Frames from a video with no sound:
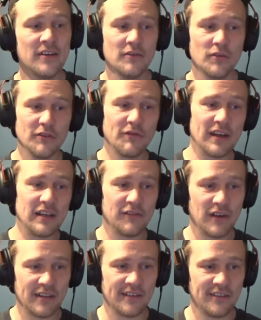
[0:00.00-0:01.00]
for the Final
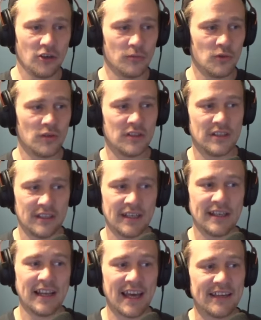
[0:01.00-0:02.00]
Fantasy community.
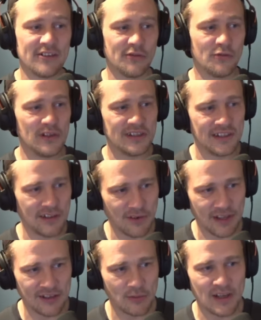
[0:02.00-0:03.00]
In light of recent
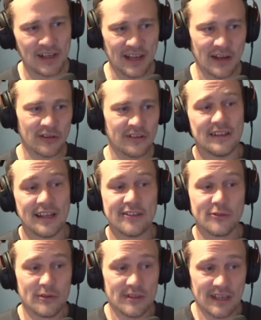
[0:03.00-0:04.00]
events, we announced that
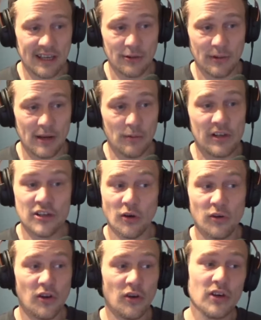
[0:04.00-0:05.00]
Susan Calloway will no
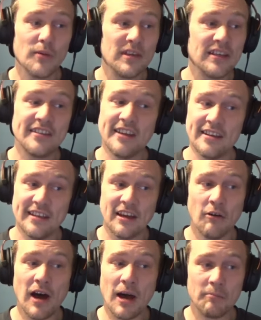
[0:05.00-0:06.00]
longer be attending
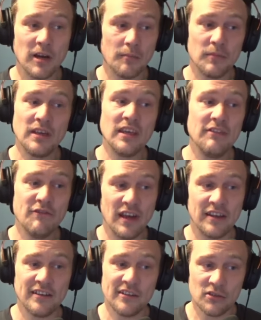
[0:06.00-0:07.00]
our upcoming
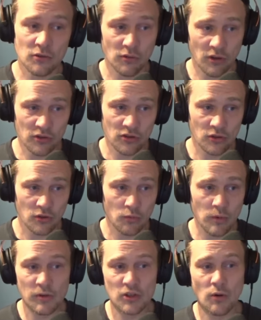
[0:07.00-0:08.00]
event in Toronto.
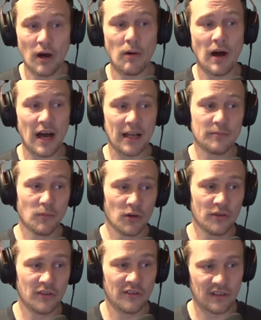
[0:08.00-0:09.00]
We will do our
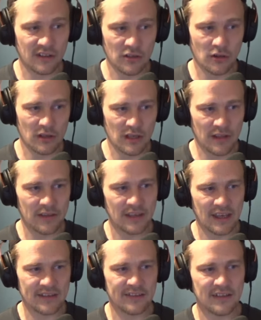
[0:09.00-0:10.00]
utmost to secure another
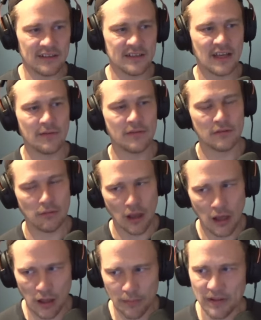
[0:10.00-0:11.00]
guest in time for the
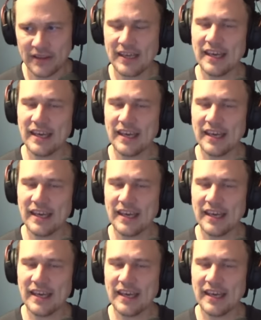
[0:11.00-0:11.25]
her, but they